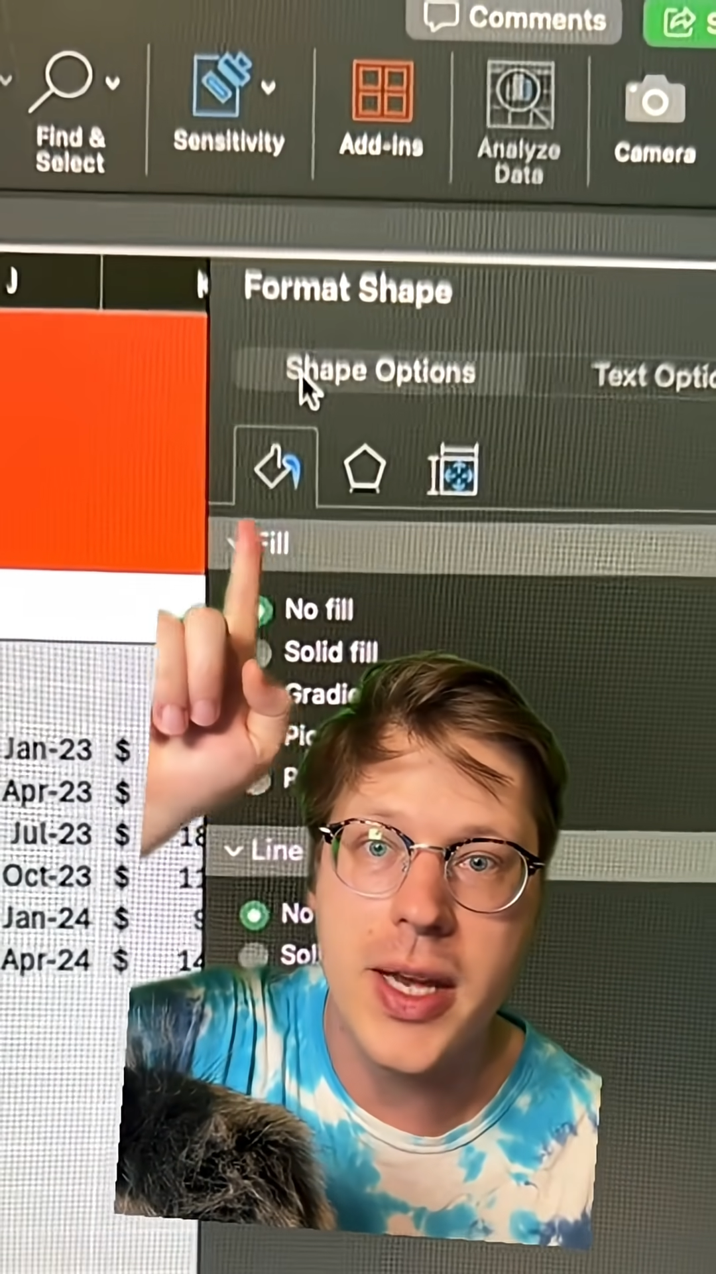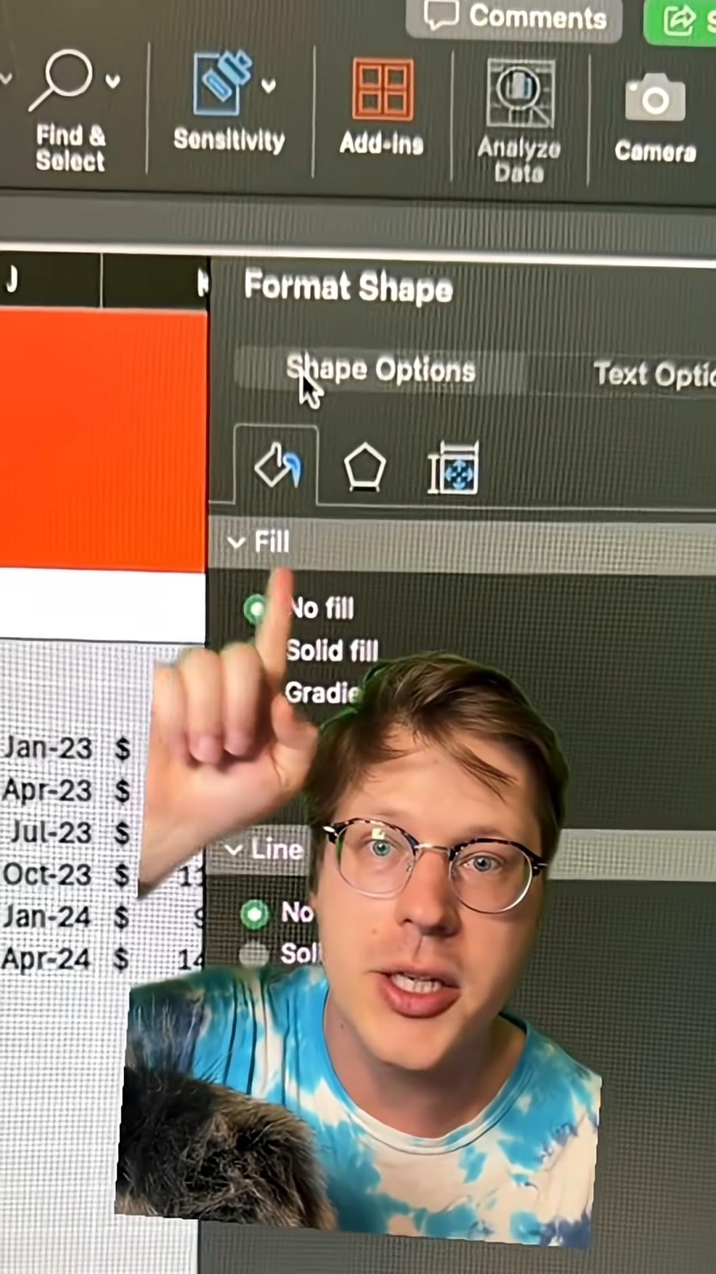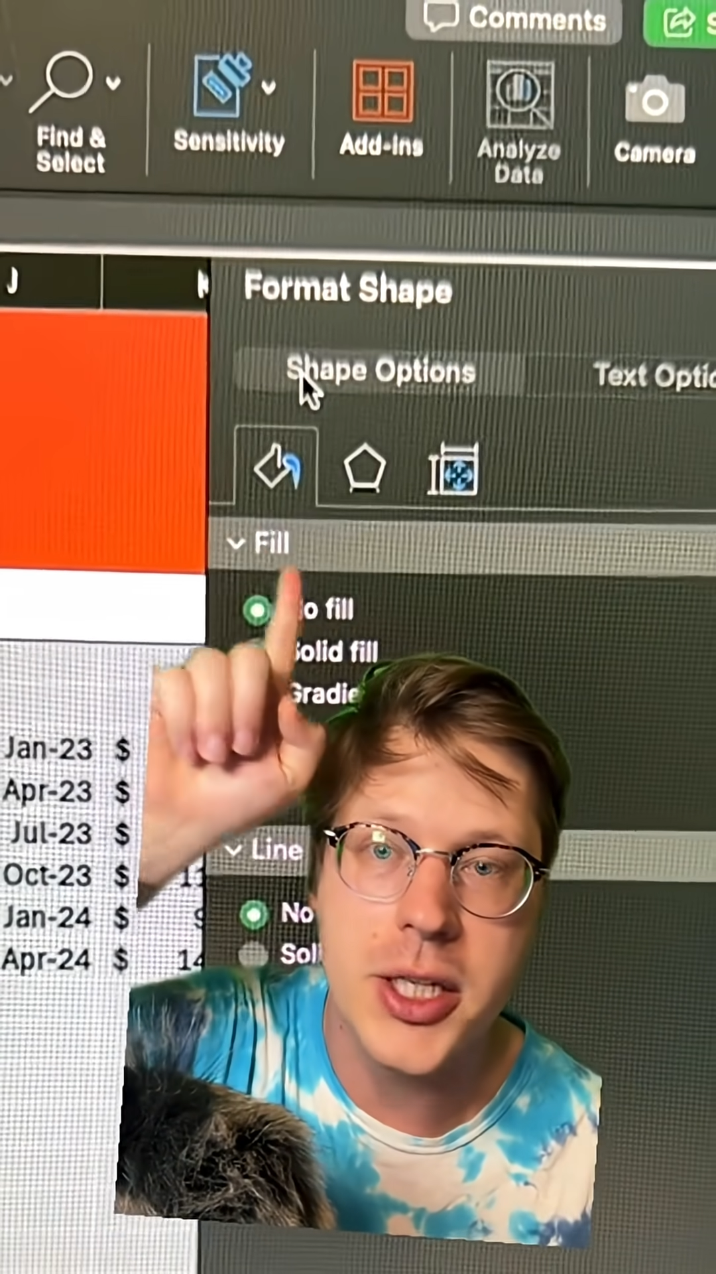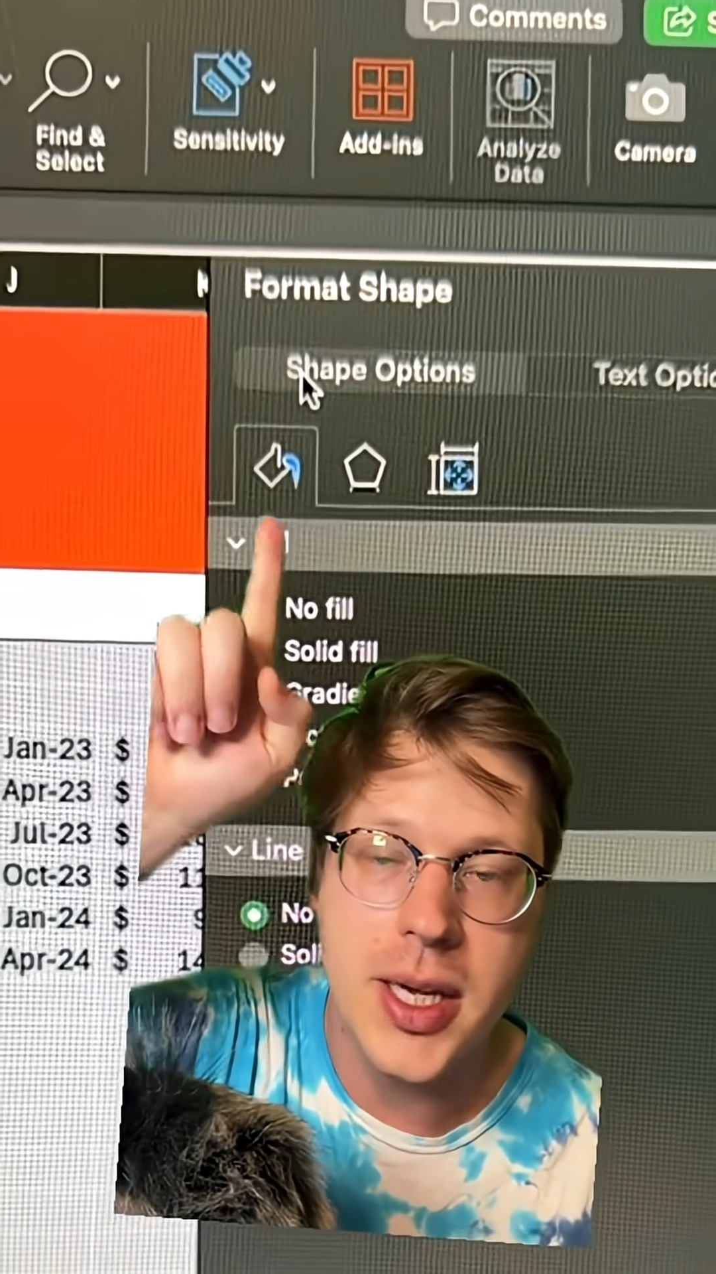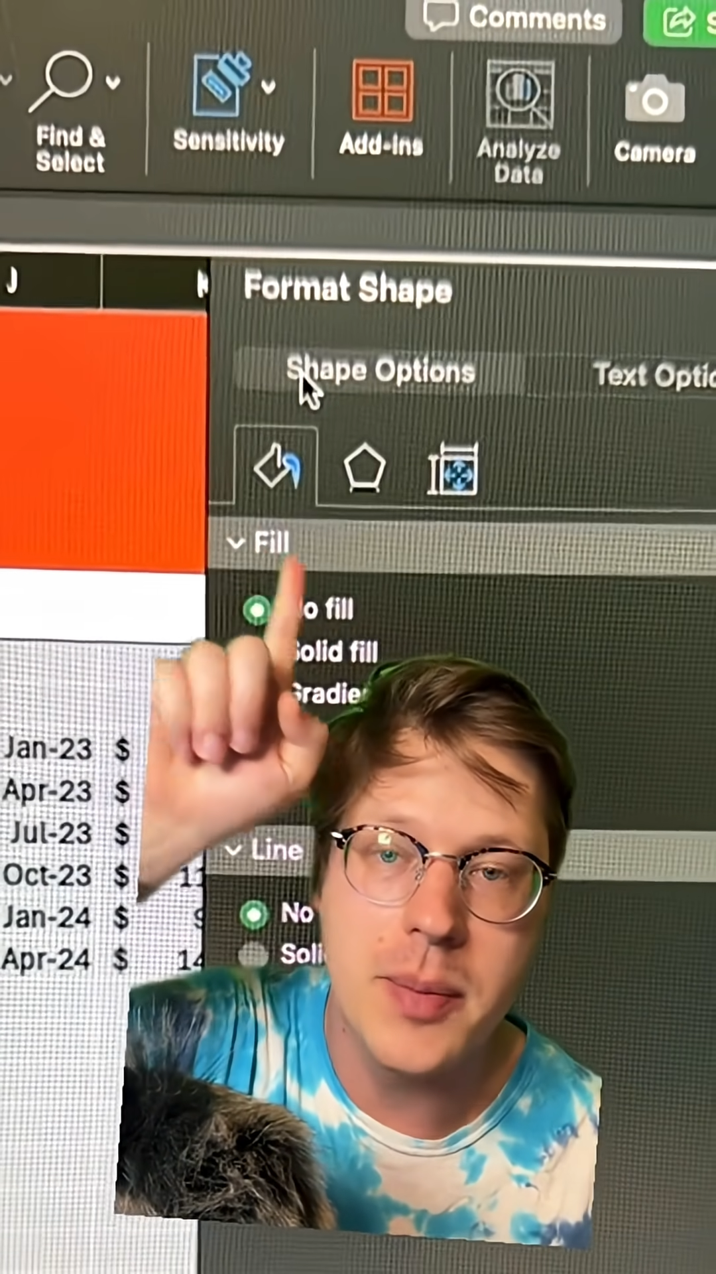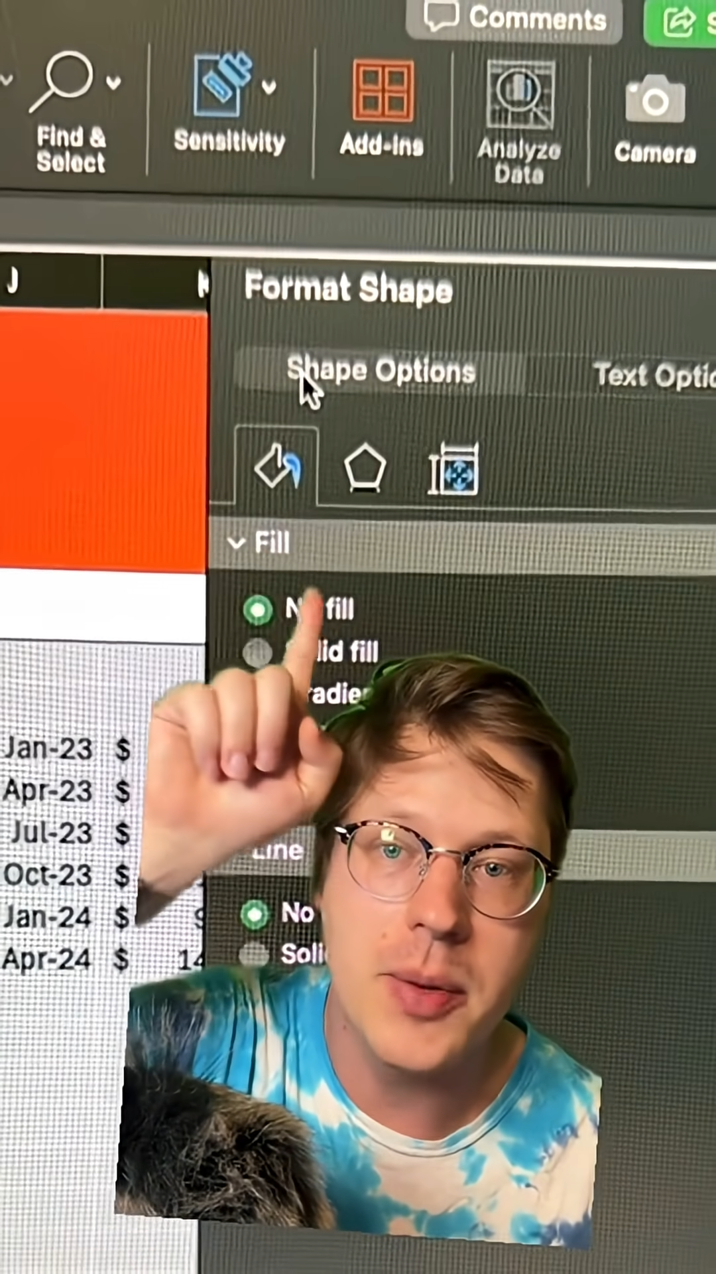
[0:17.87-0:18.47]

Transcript: Shape